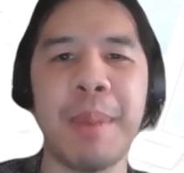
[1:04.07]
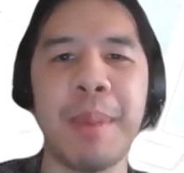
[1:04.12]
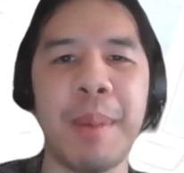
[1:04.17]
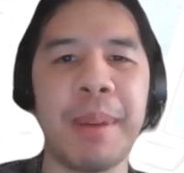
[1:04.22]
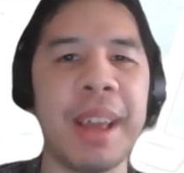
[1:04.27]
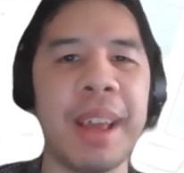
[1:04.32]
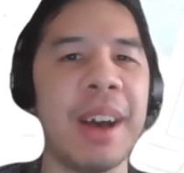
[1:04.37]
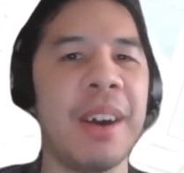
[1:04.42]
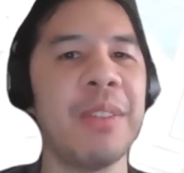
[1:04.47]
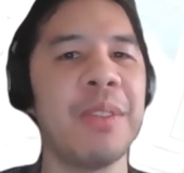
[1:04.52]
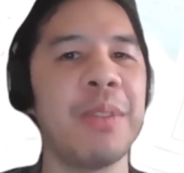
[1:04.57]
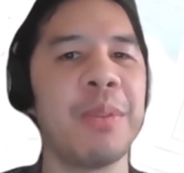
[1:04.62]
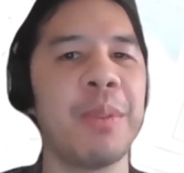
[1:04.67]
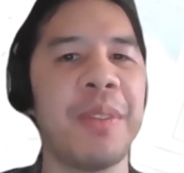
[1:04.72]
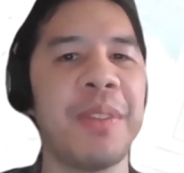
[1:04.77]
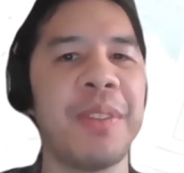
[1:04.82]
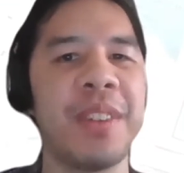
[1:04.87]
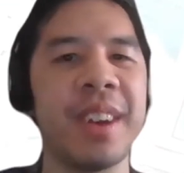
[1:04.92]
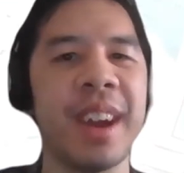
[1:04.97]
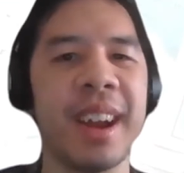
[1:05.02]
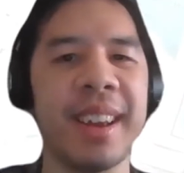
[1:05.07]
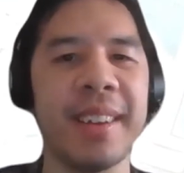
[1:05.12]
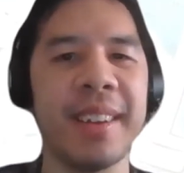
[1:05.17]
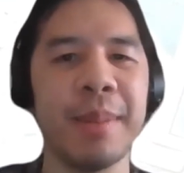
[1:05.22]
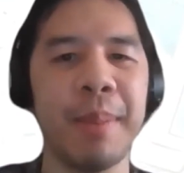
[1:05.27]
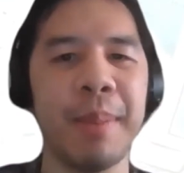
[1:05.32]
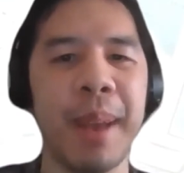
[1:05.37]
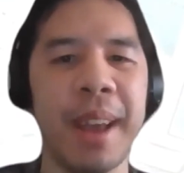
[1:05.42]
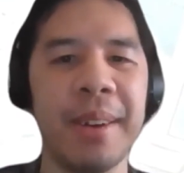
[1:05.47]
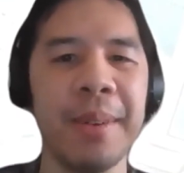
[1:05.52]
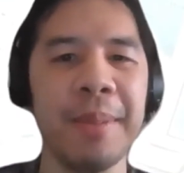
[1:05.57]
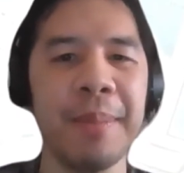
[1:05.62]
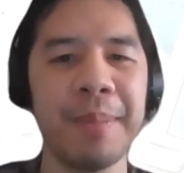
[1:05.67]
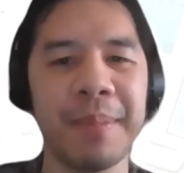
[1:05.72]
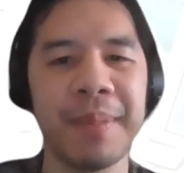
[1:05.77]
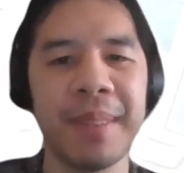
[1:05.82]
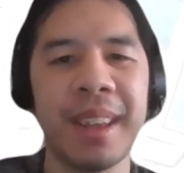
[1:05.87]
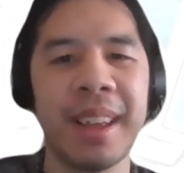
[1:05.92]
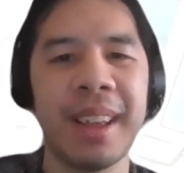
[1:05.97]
Public Health with GIS panel.